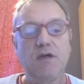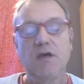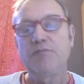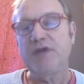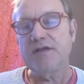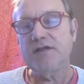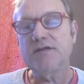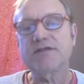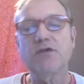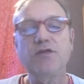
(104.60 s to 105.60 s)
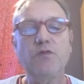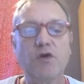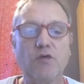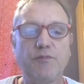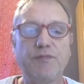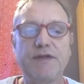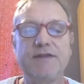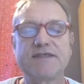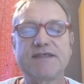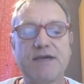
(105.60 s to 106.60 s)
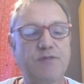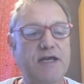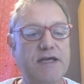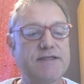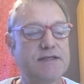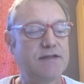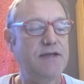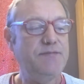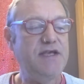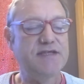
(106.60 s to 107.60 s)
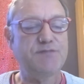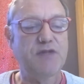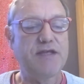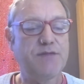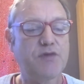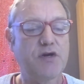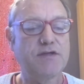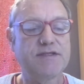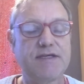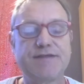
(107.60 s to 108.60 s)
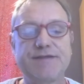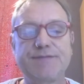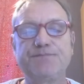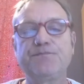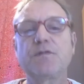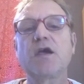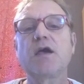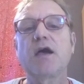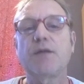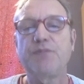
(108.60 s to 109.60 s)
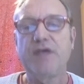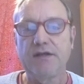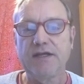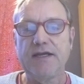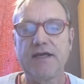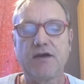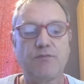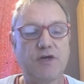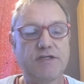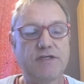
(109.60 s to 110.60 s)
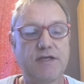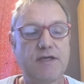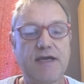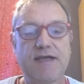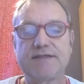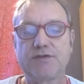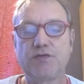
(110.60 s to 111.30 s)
But so that we're all in the same place, let me explain the process. Appealing at RMIT has 2